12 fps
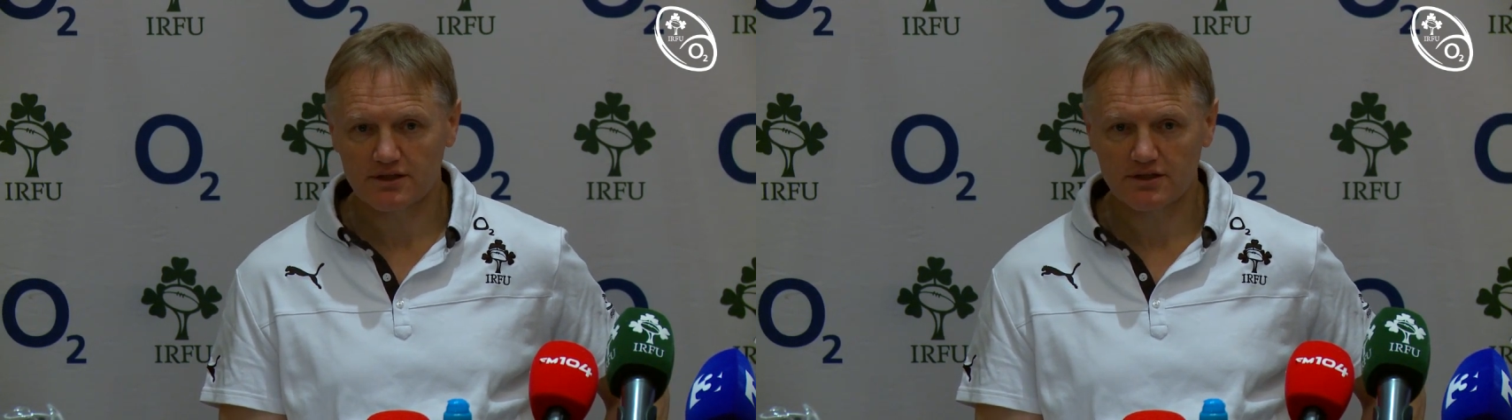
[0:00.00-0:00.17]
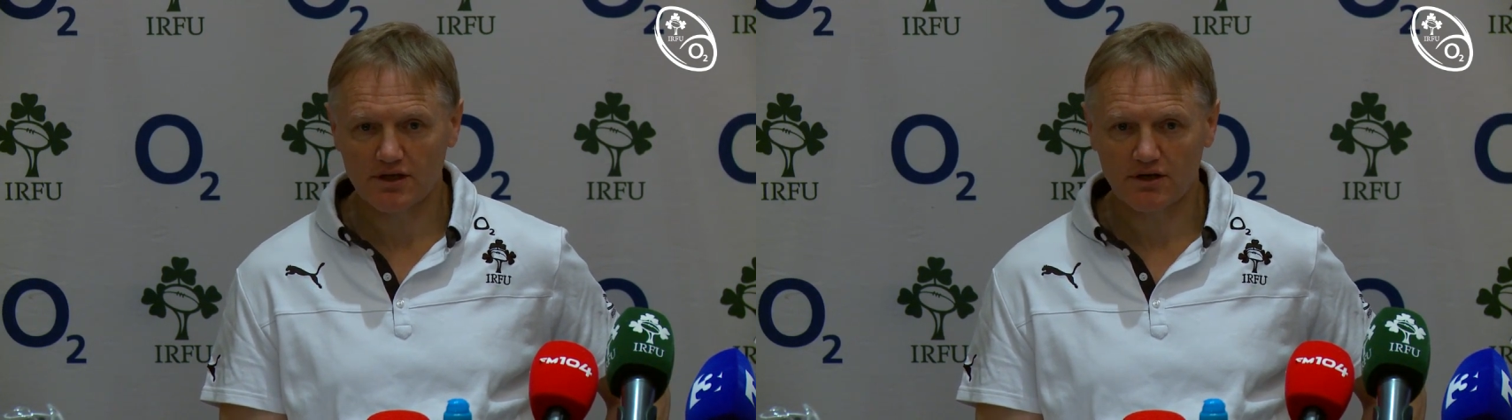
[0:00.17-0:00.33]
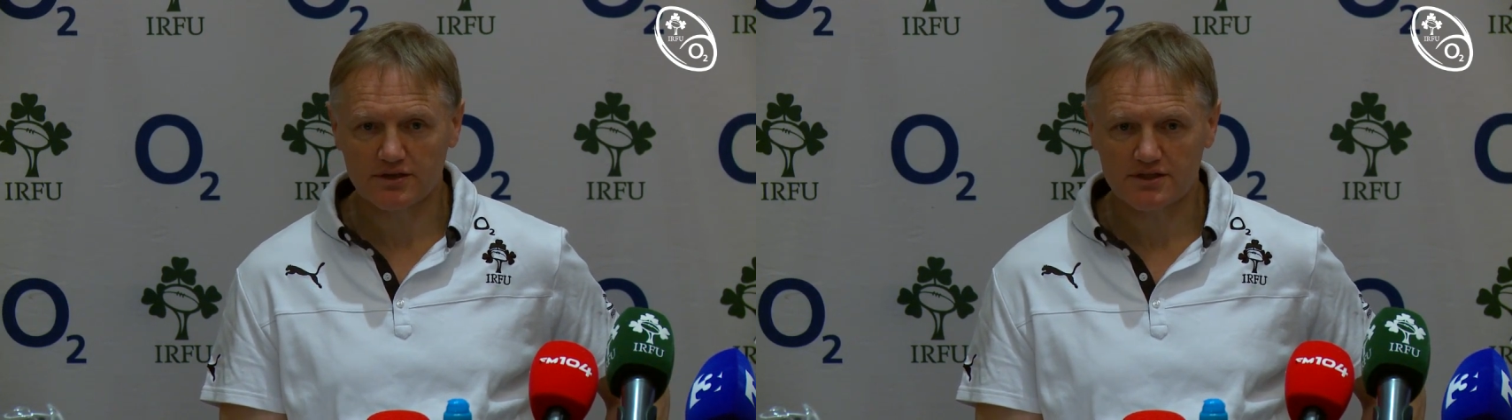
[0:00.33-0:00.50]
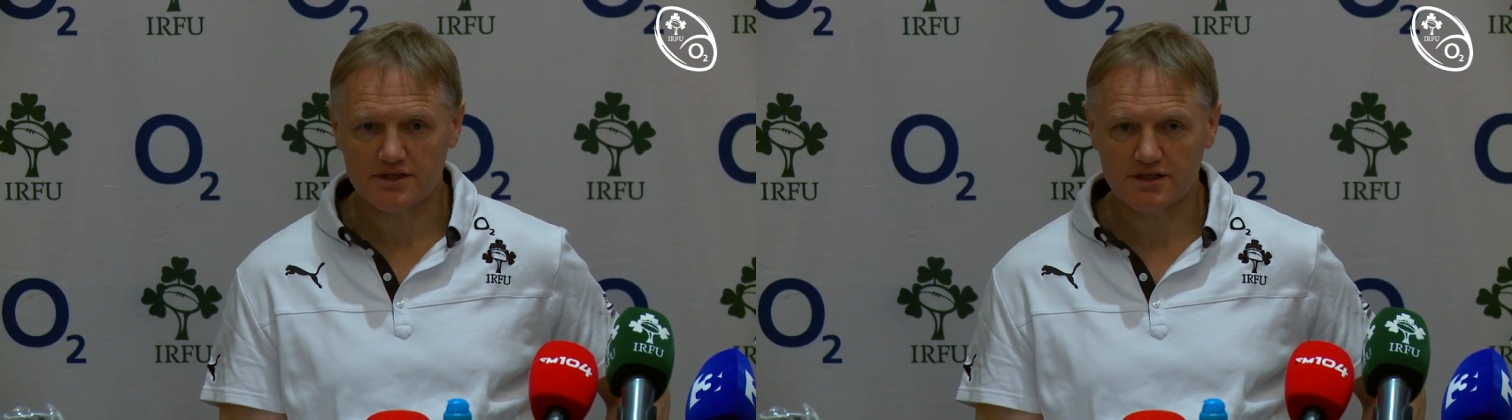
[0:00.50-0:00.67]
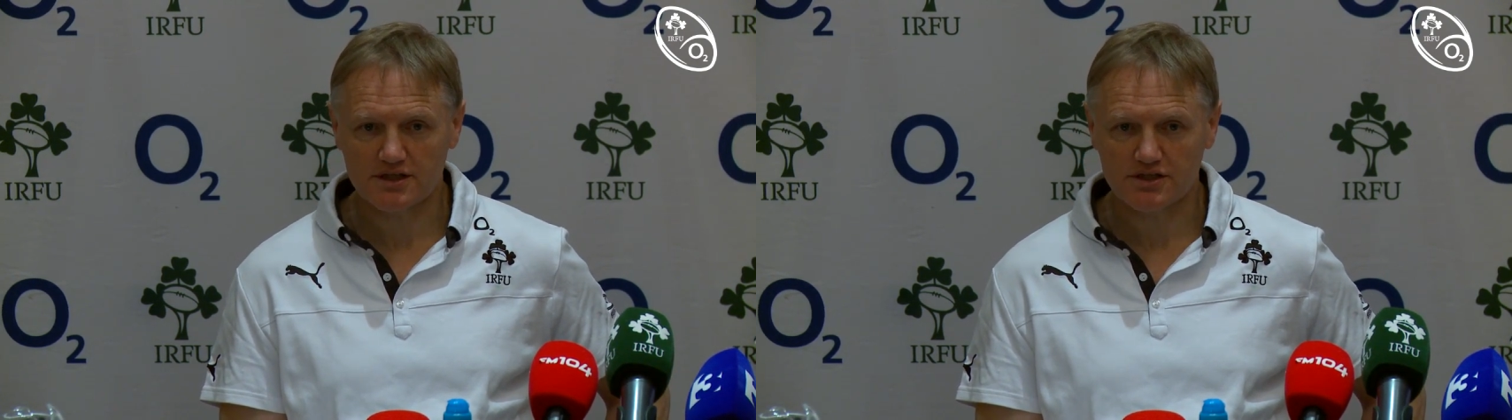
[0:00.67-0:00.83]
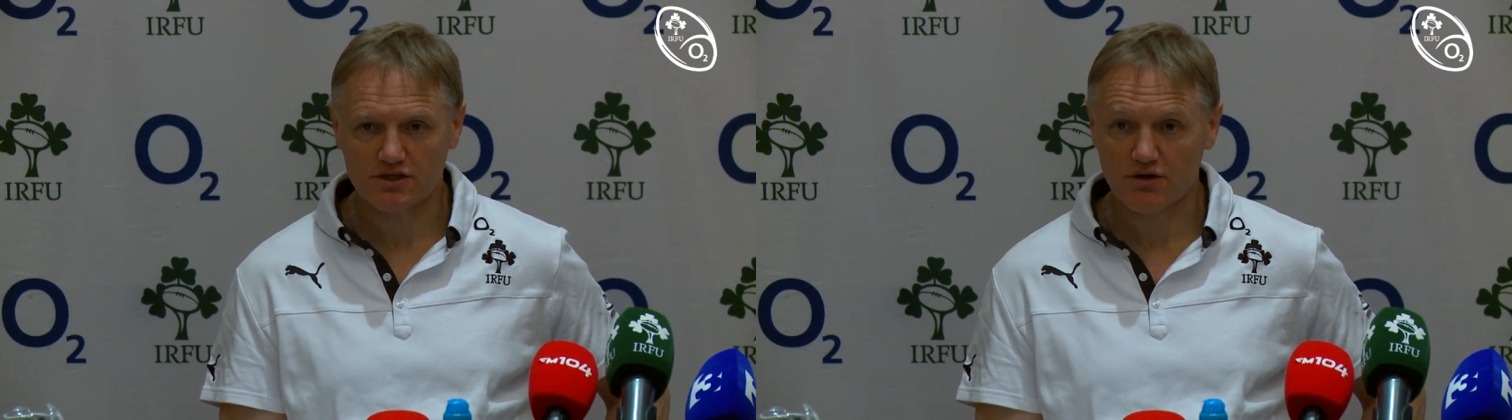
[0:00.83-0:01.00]

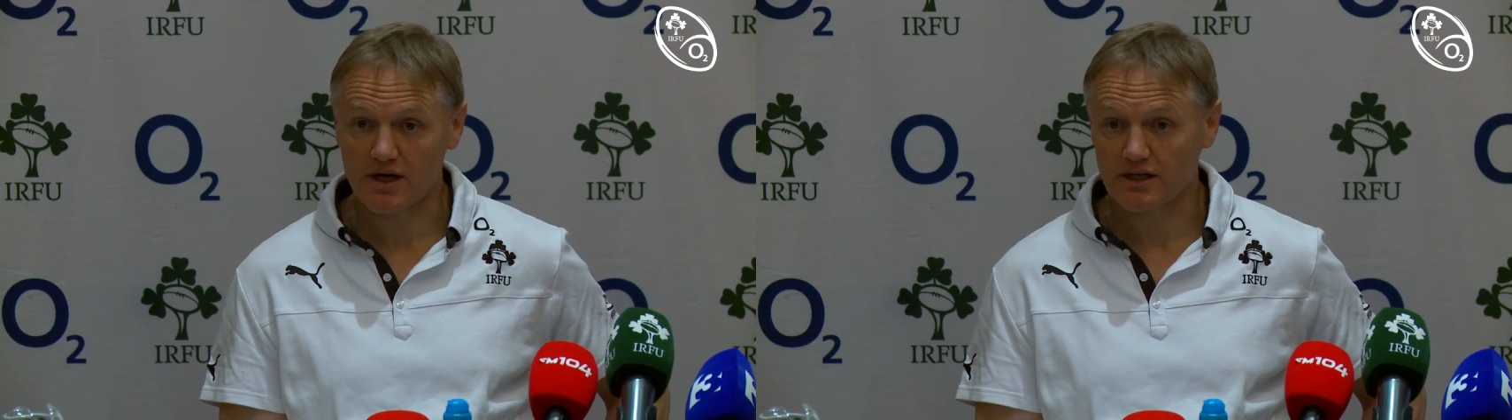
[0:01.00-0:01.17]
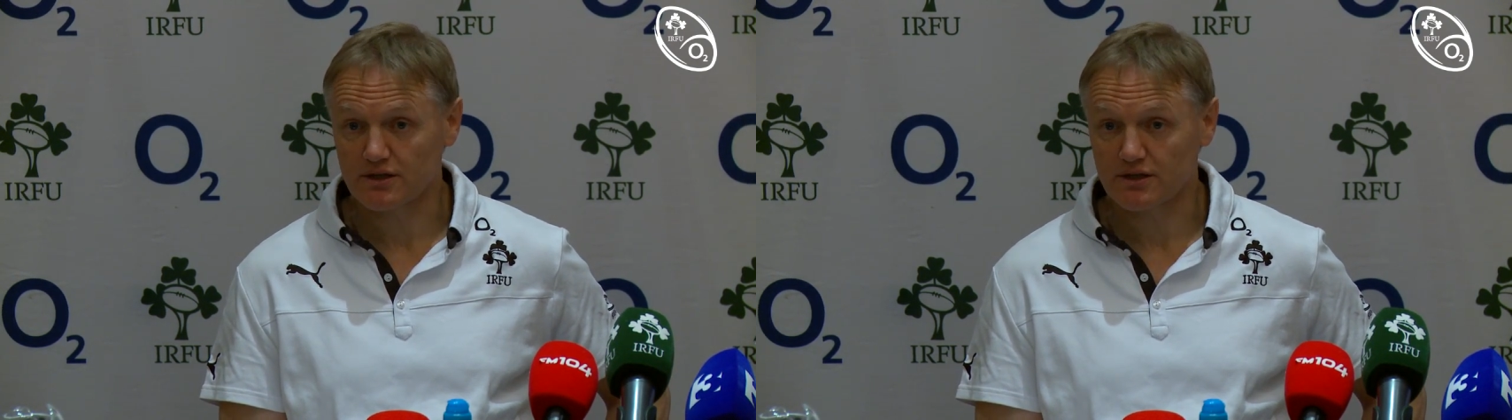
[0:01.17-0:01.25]
There's Craig